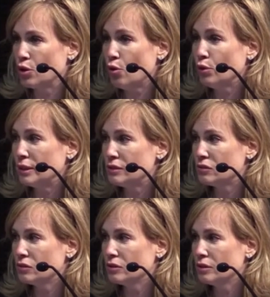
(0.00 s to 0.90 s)

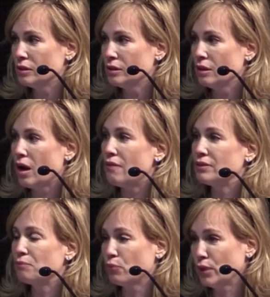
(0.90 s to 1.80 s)
notice of
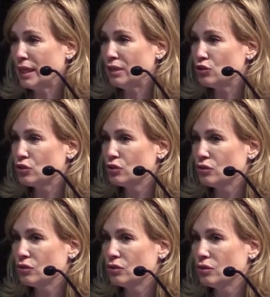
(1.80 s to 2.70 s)
a breach,
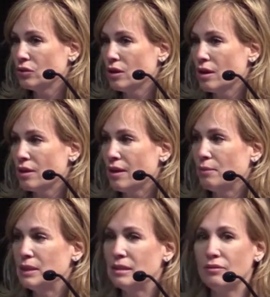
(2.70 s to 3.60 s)
that
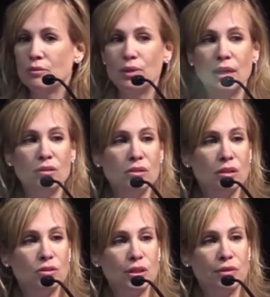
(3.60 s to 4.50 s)
means everyone else
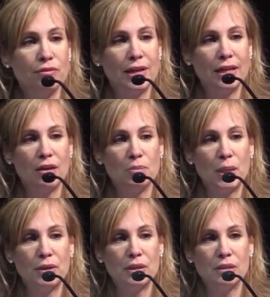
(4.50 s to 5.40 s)
here is going to find out
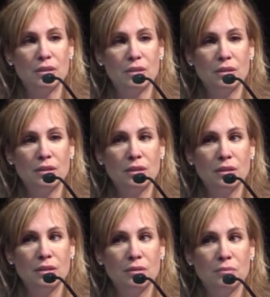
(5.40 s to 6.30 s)
about it,
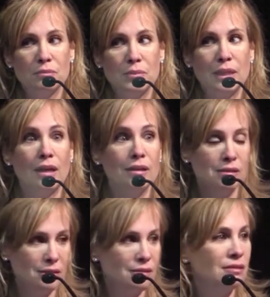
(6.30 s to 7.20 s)

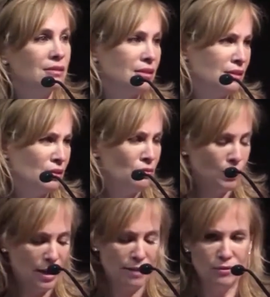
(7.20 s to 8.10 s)
because
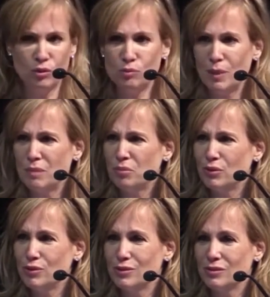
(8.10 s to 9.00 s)
we have
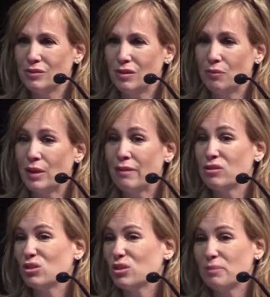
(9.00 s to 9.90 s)
newspapers, we have
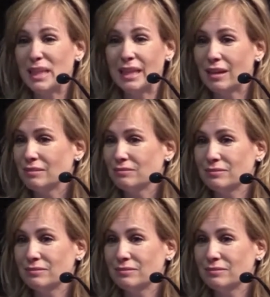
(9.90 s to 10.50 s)
social media,